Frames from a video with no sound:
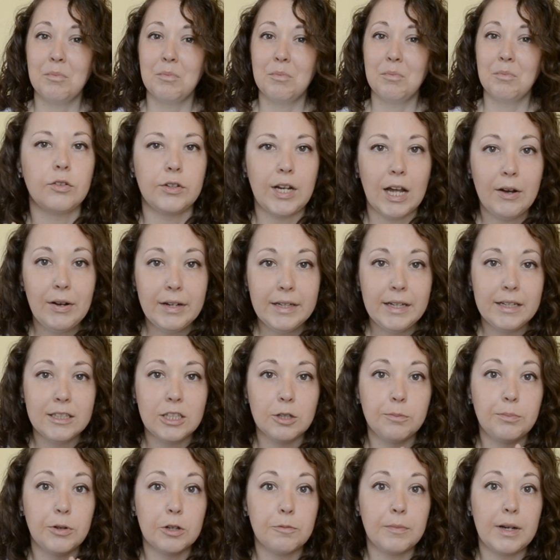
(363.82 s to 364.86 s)
now I need to
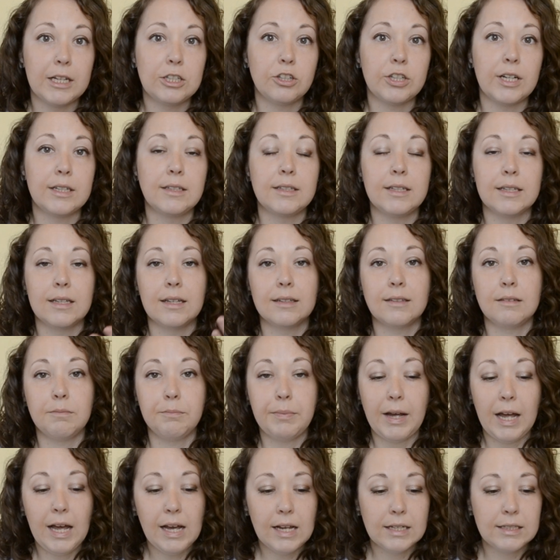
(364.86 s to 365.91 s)
book my train tickets
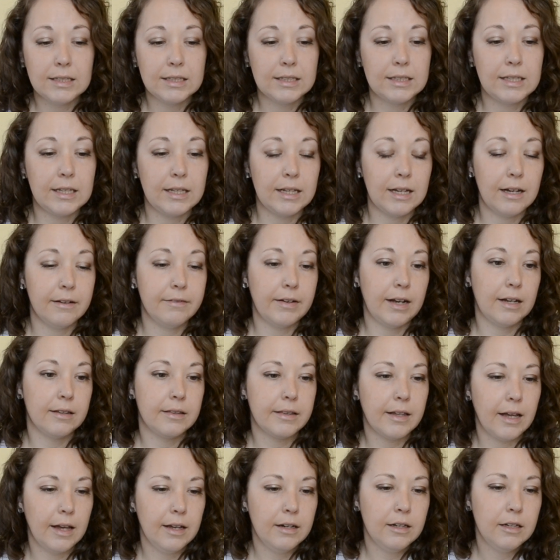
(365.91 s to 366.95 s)
back to Kiev at
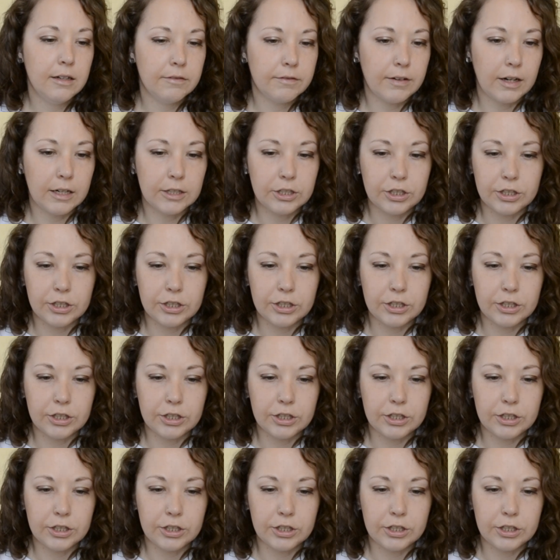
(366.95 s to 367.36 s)
the end of our